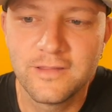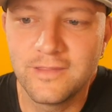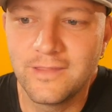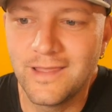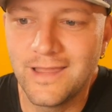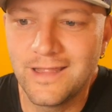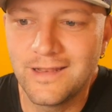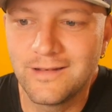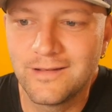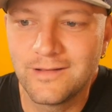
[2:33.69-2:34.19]

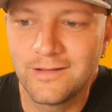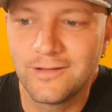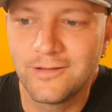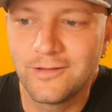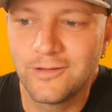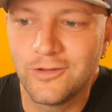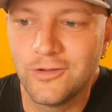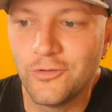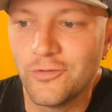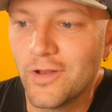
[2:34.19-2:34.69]
that
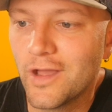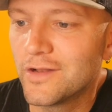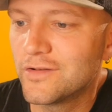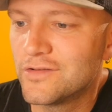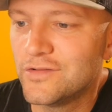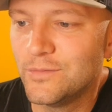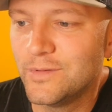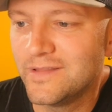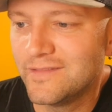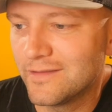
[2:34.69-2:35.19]
you're
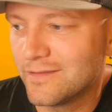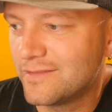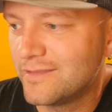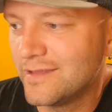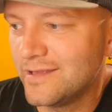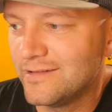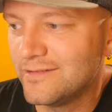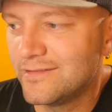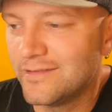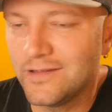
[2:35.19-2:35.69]
not doing the
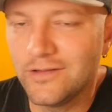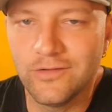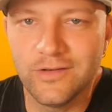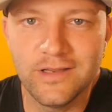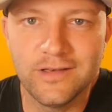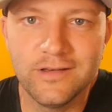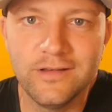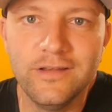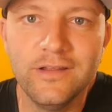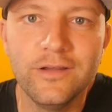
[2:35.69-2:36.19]
things that you
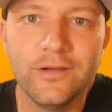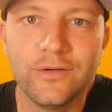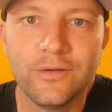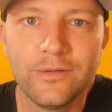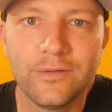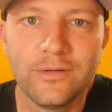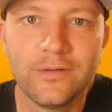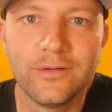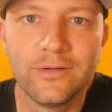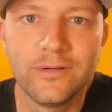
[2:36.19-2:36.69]
need to do.